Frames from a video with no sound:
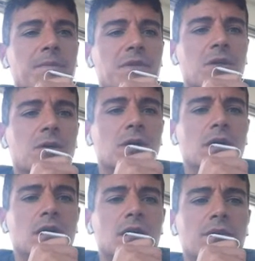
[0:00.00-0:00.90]
So
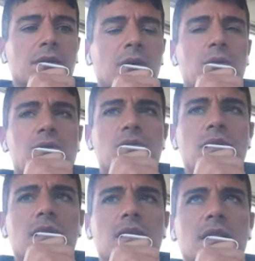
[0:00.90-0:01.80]
that was
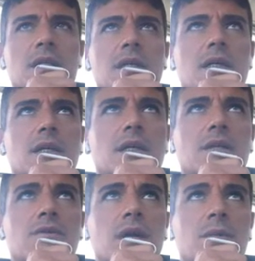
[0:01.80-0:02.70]
really
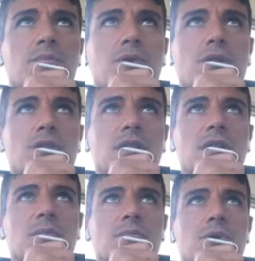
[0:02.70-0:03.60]
a great
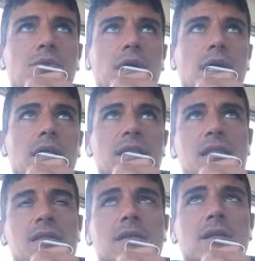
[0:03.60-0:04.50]
project that brought
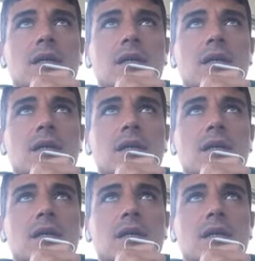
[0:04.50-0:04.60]
us